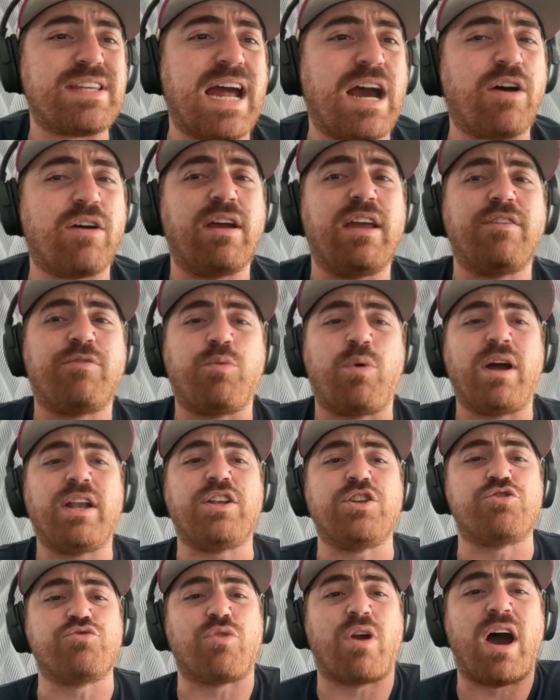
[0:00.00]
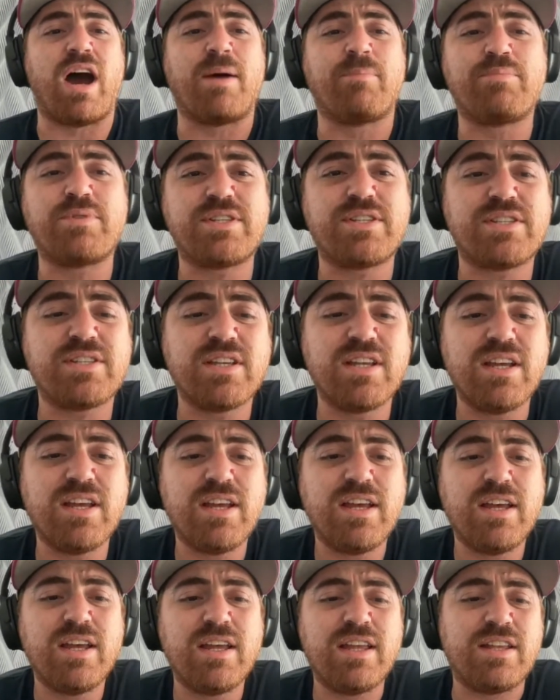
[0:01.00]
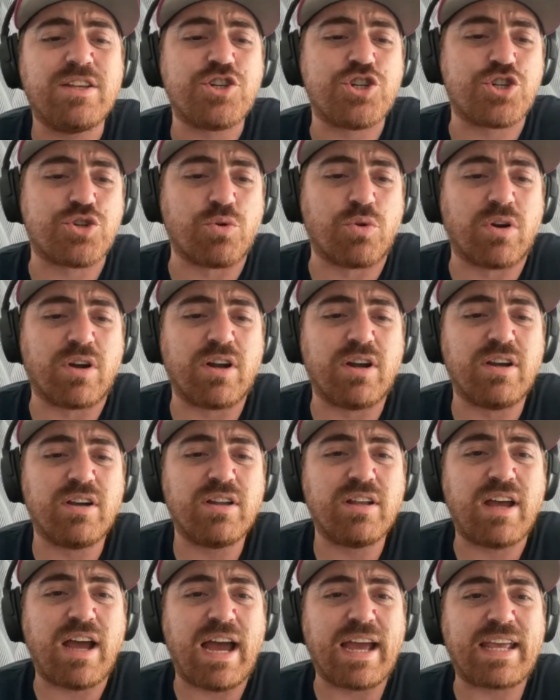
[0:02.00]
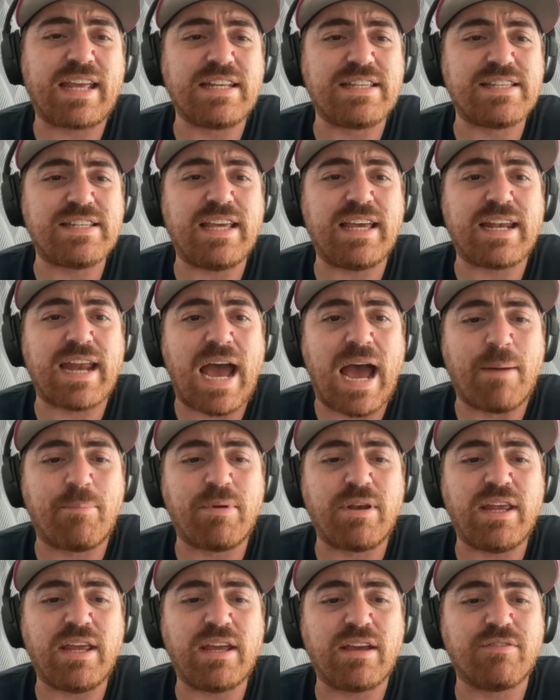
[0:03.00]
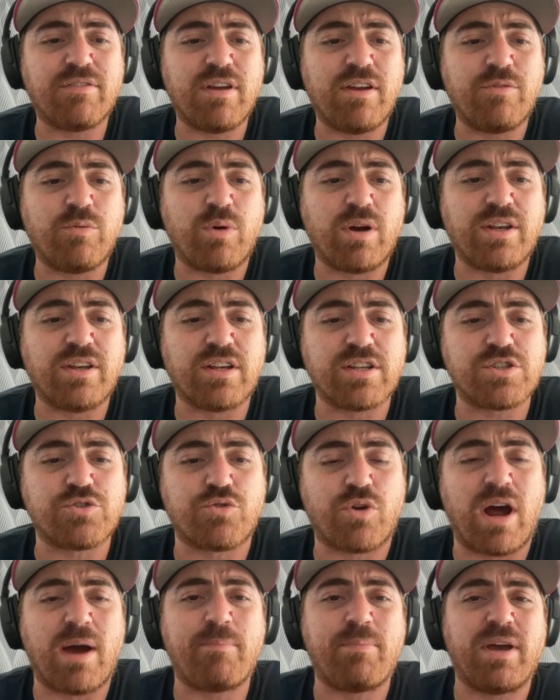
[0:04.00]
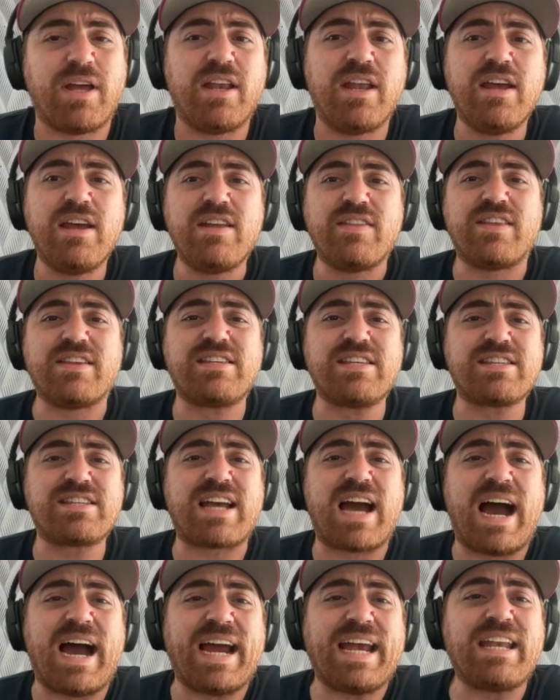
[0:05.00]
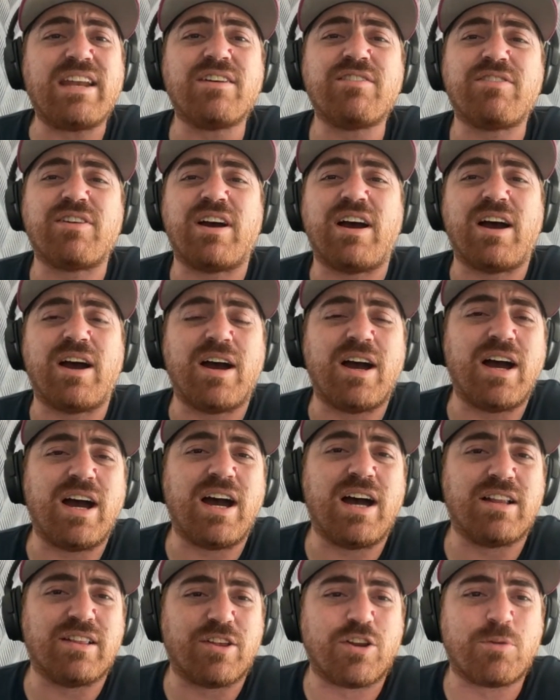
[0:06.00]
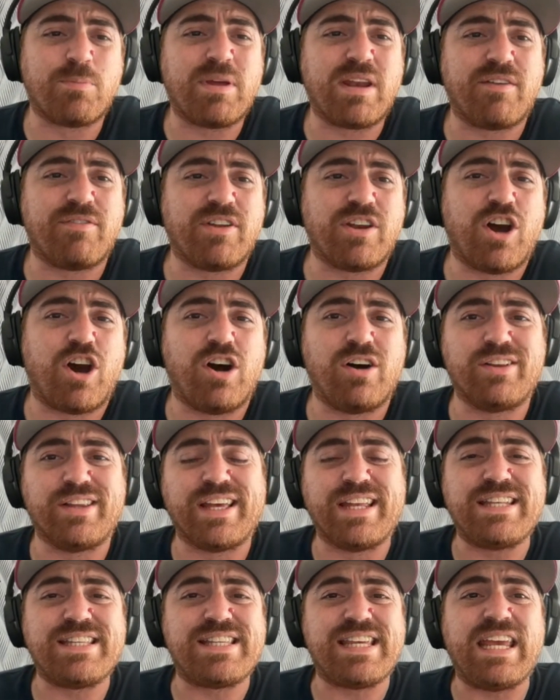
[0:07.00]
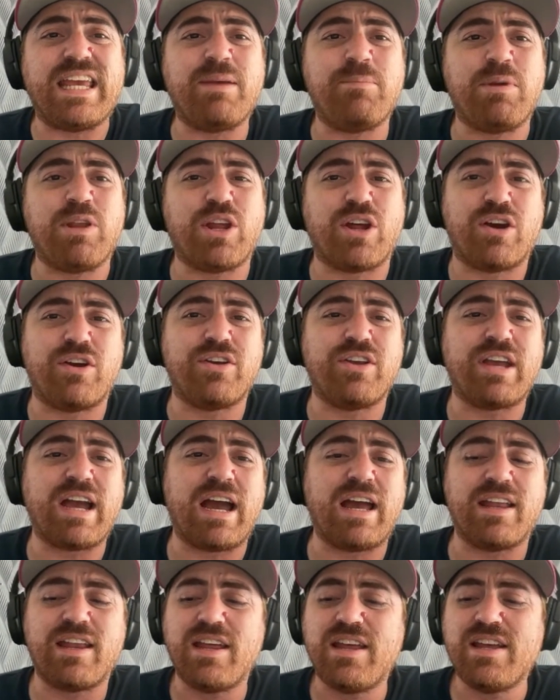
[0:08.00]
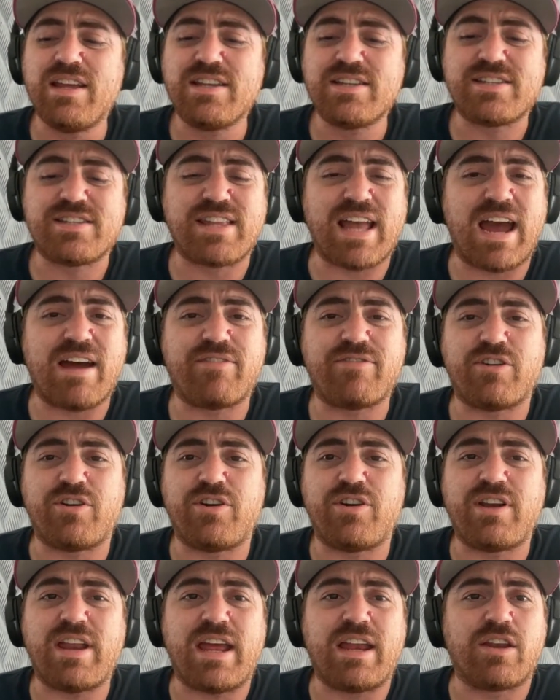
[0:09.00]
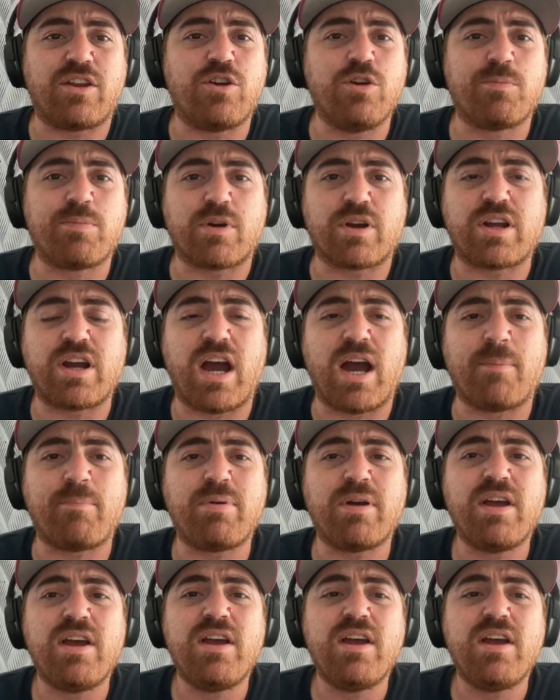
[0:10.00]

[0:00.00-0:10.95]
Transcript: Now, if one drops, sure, I could see it happening if one does drop. But this is kind of a little bit of an all-in team. You know, you got Stafford and Cooper Kupp,